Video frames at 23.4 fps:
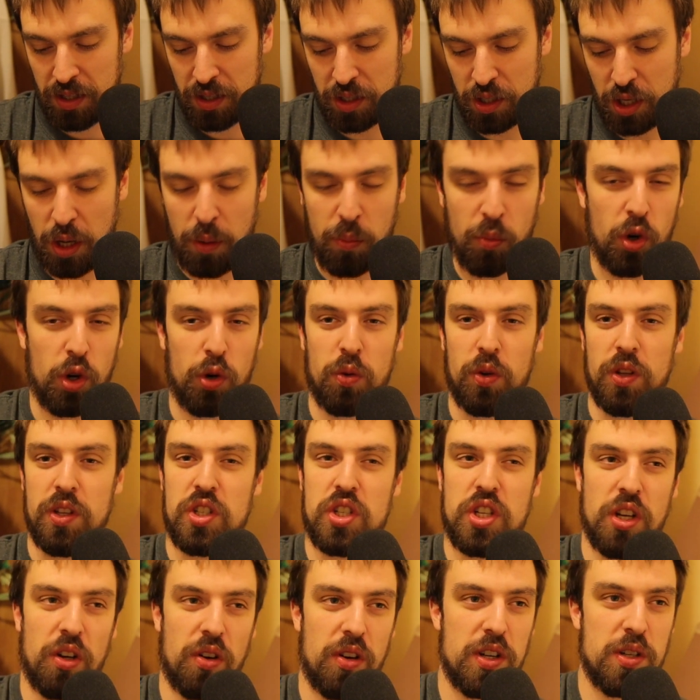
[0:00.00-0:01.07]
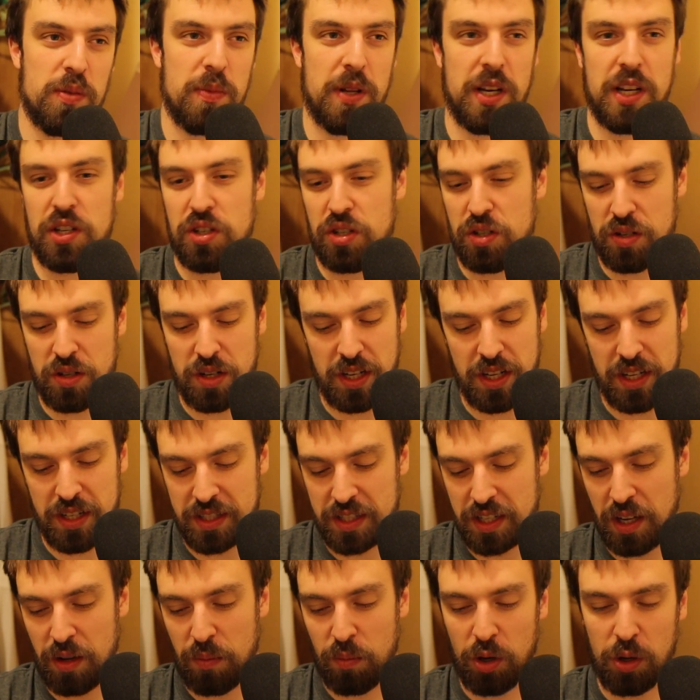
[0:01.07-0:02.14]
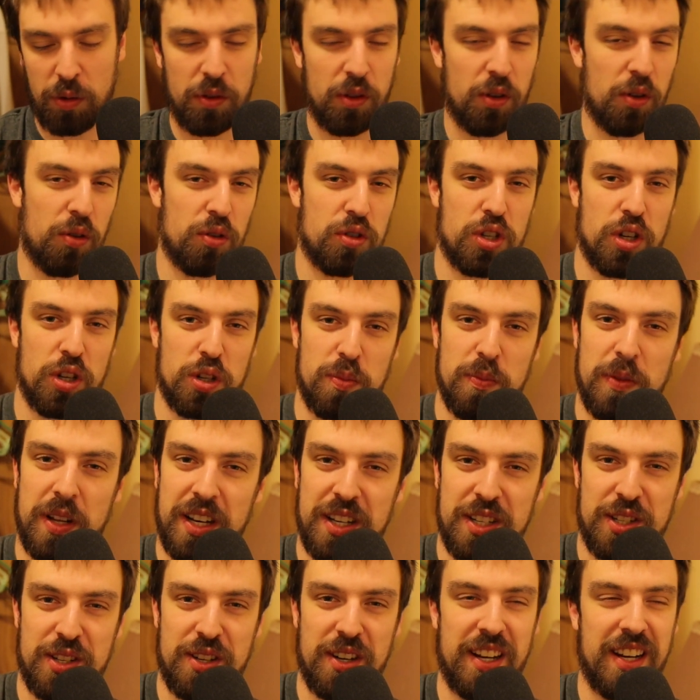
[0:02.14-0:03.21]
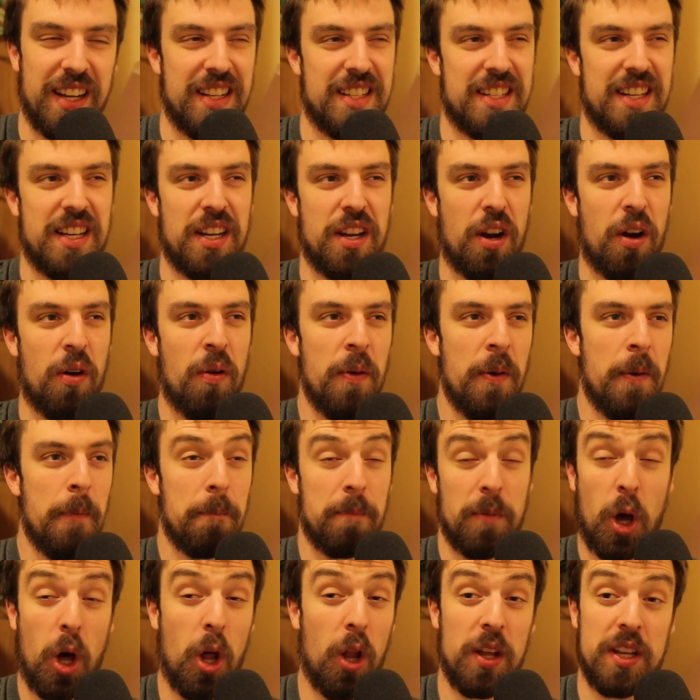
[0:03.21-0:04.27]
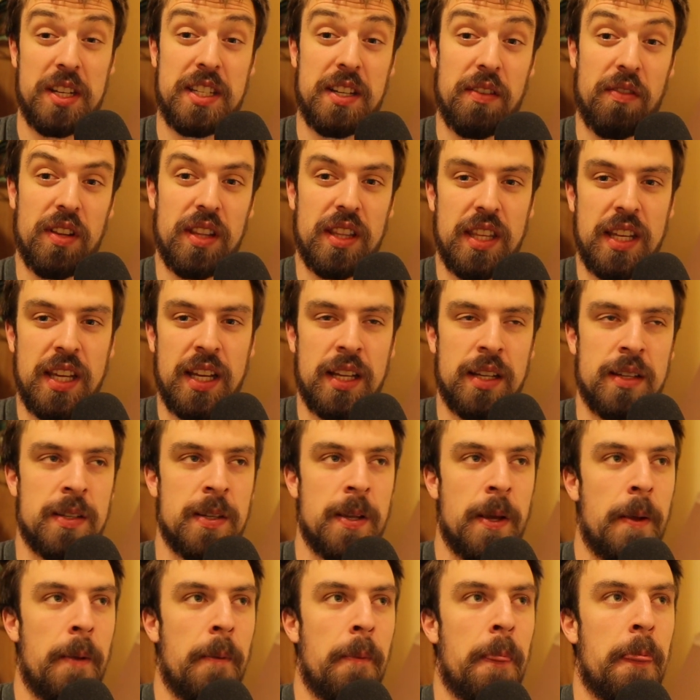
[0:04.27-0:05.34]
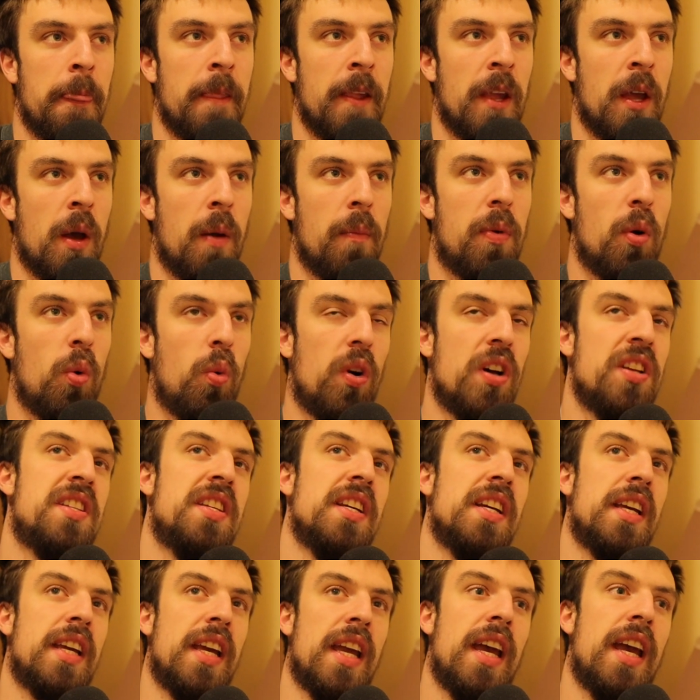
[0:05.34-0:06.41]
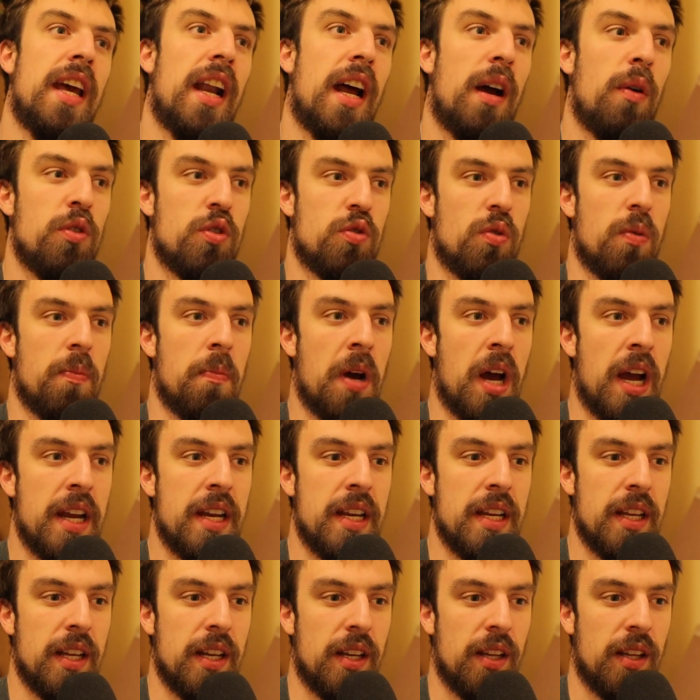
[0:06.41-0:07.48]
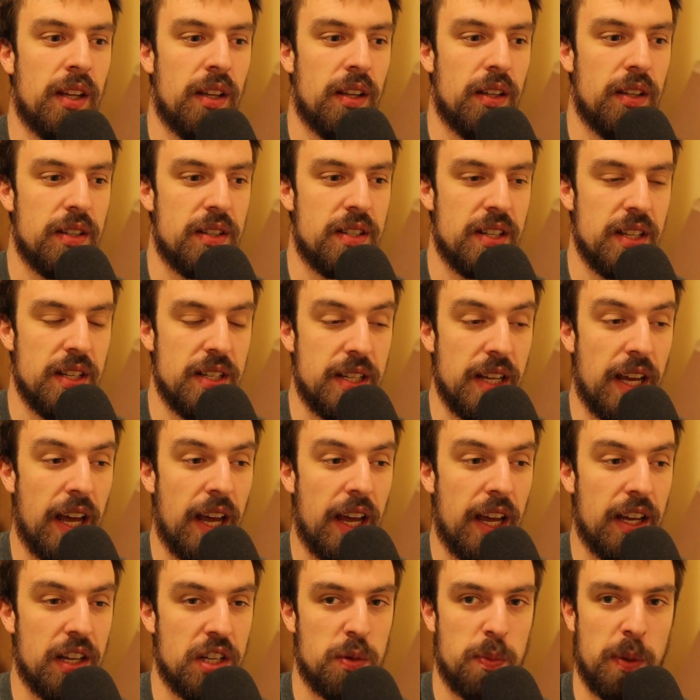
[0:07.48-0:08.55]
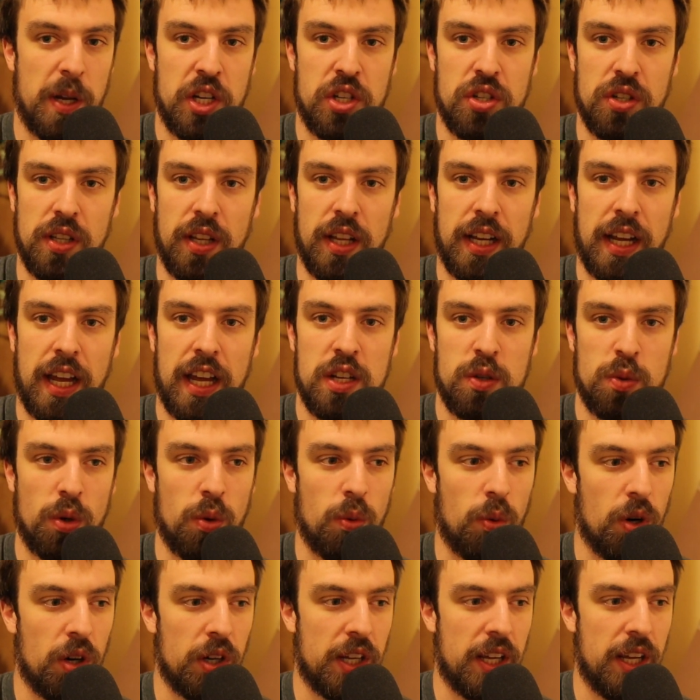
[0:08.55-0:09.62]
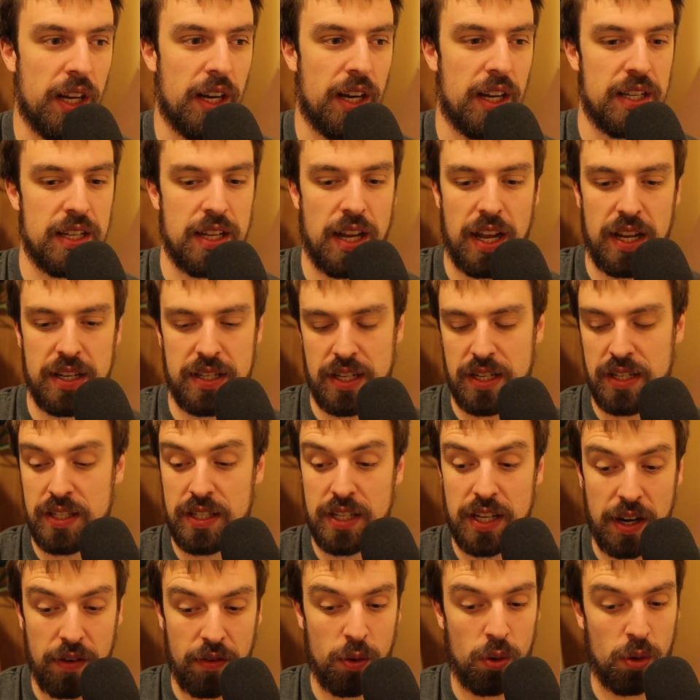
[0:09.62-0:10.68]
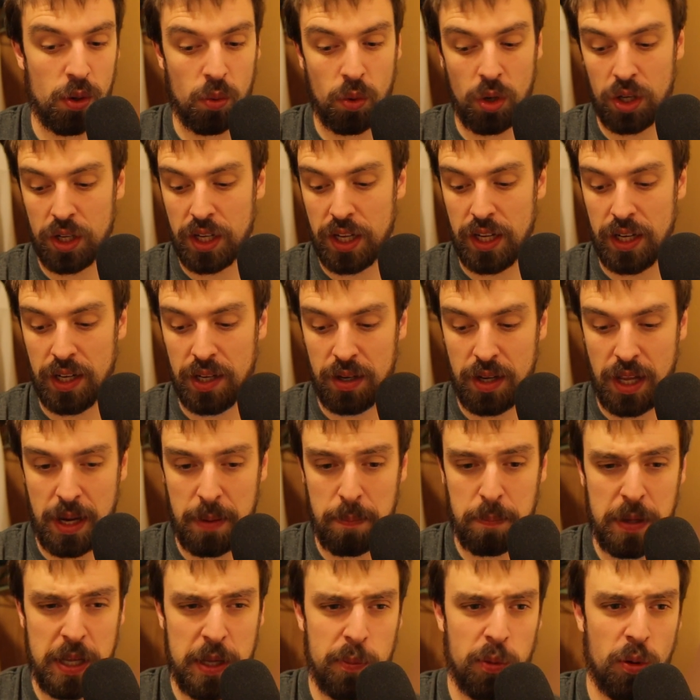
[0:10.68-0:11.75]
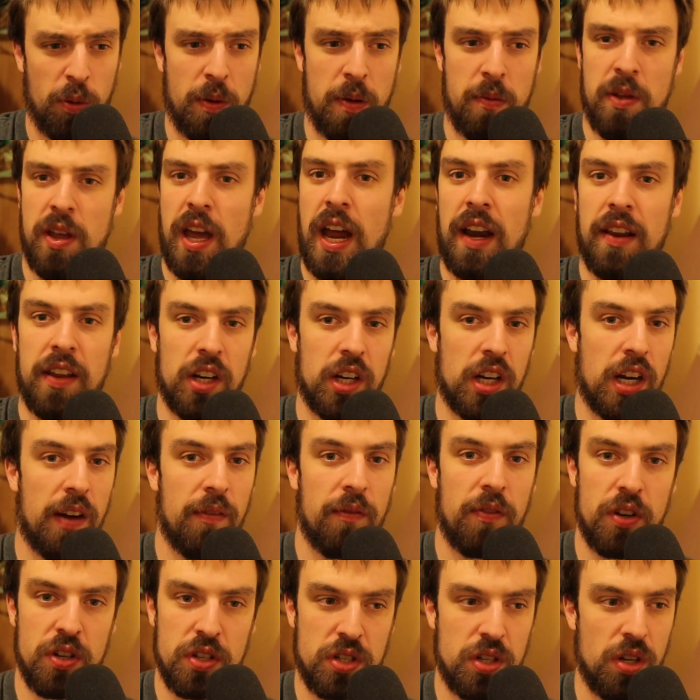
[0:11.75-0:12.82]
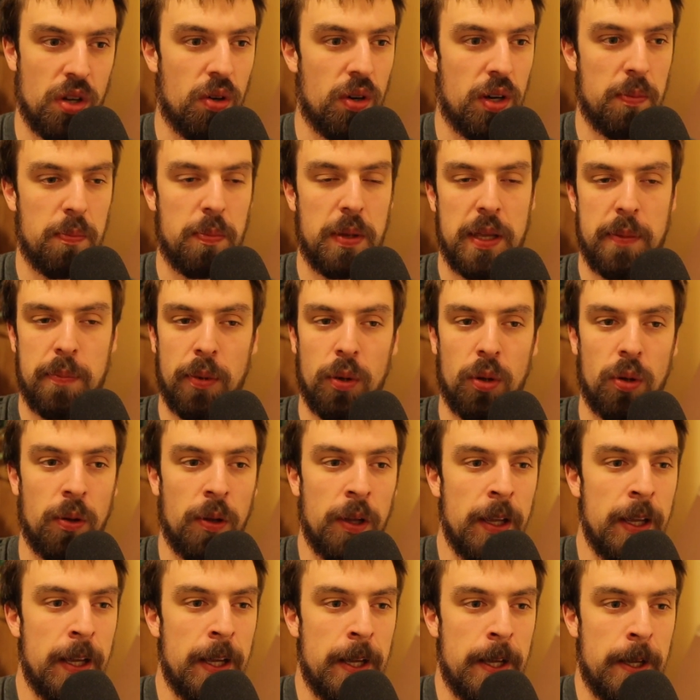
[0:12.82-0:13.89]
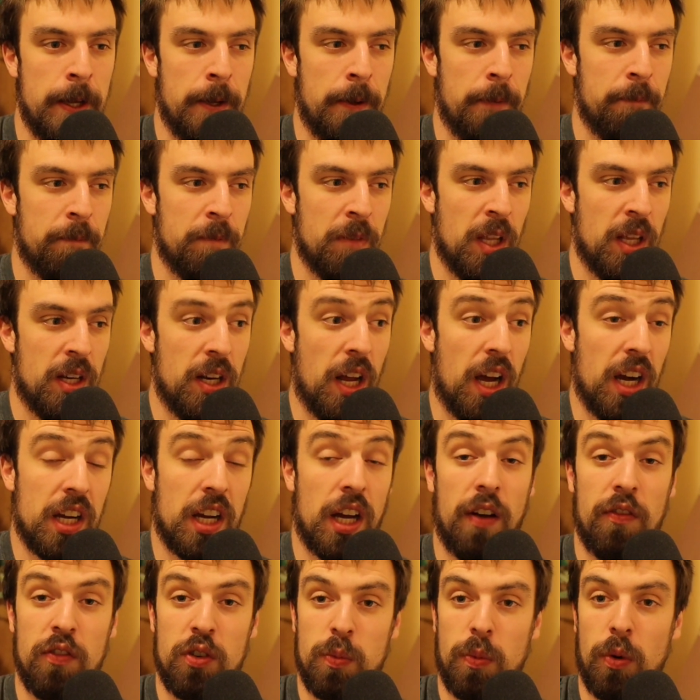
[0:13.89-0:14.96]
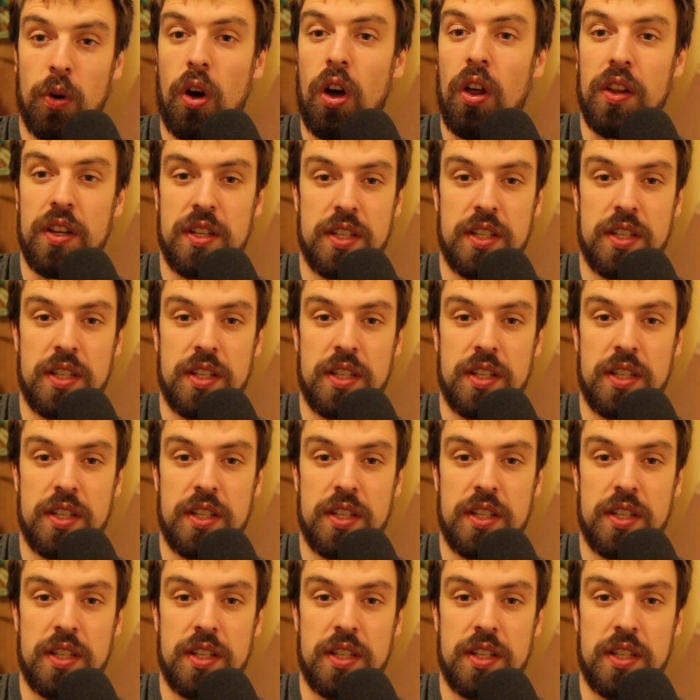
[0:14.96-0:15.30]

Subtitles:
come work with children's ministries, come work with local church ministries, and, all these different things. But once again, I was reminded today, especially like as we're working, as I see everyone working, and people maybe out of their comfort zone, and people not comfortable all the